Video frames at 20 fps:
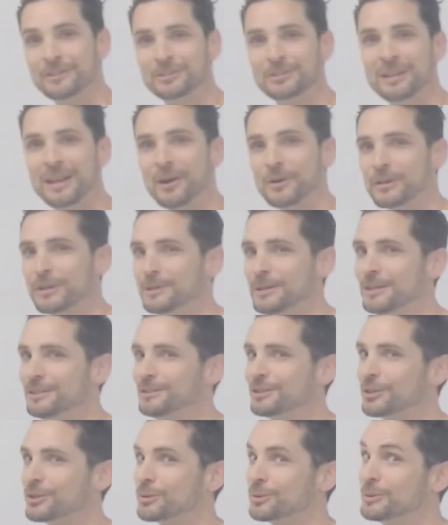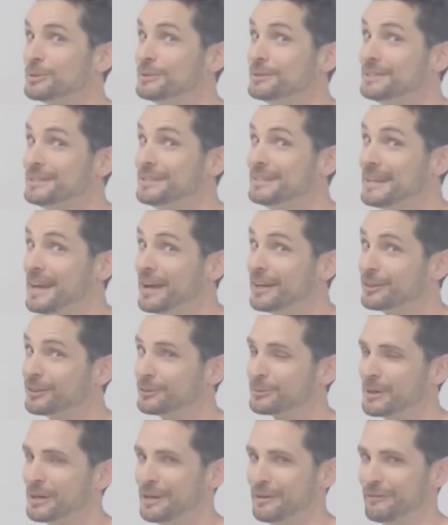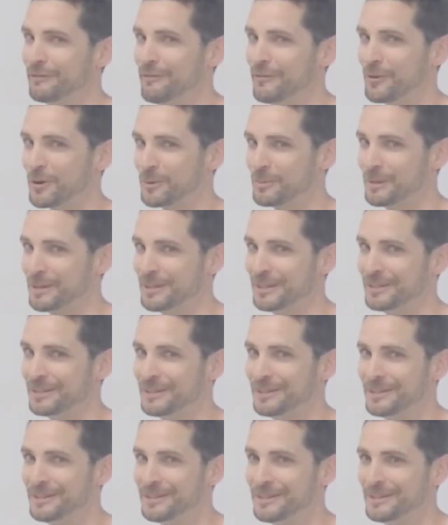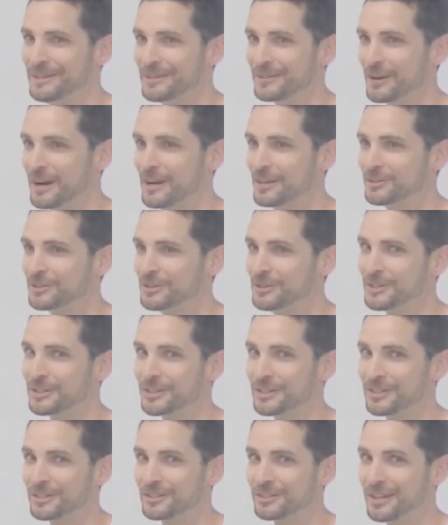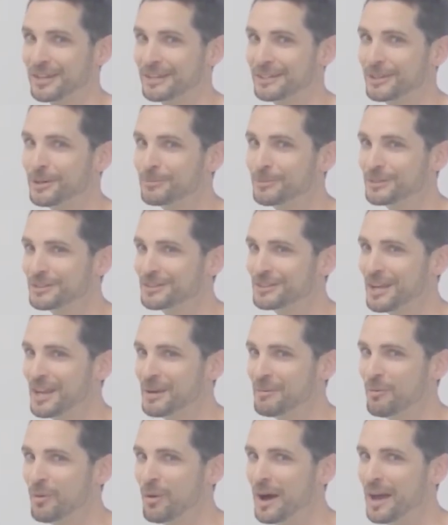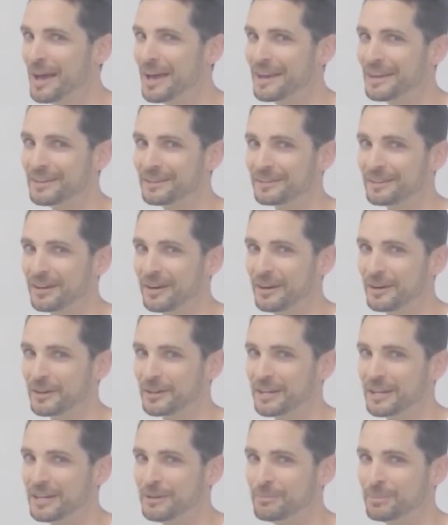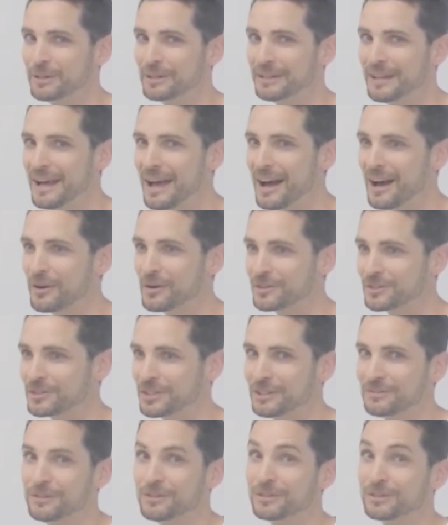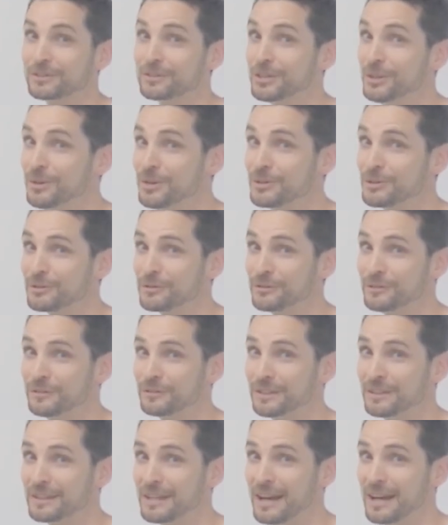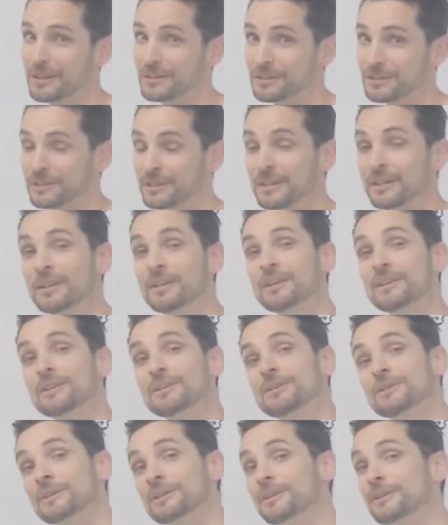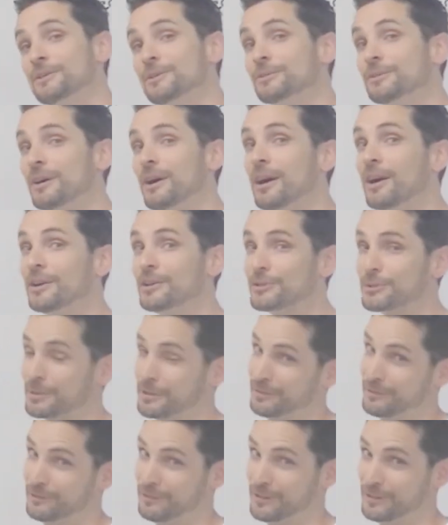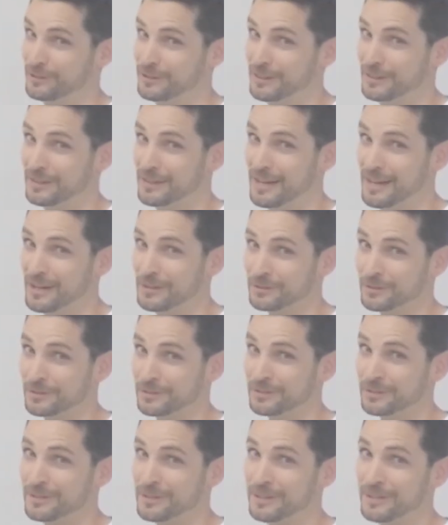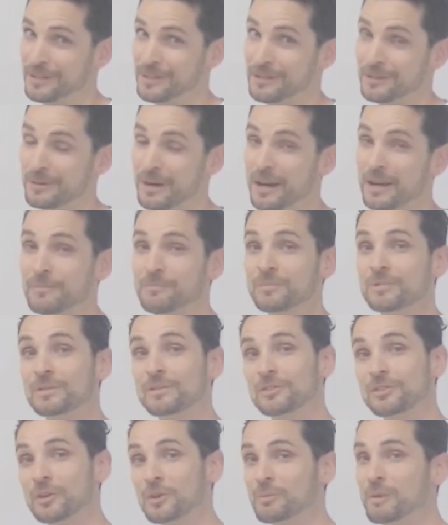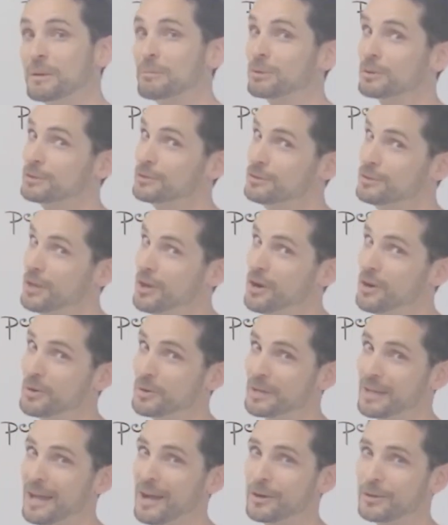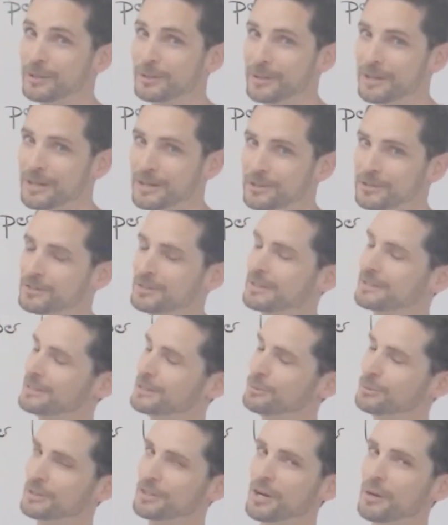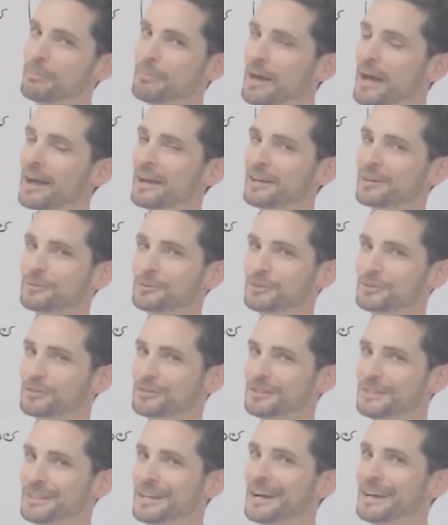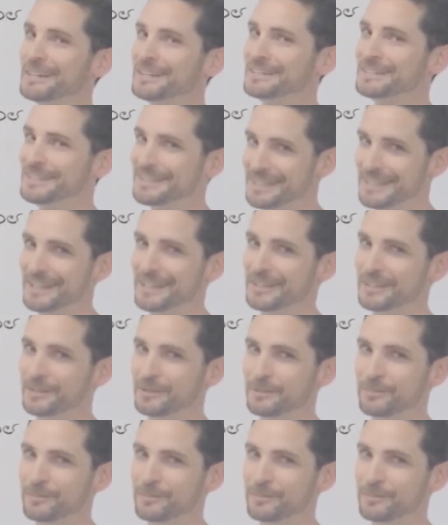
Calculate the crude death rate for me. Right, so you're going to set it up the same way, okay, but now instead of using 250,000, you're going to use 150,000, right? So remember, no calculators, and then we'll come back and we'll see how you did.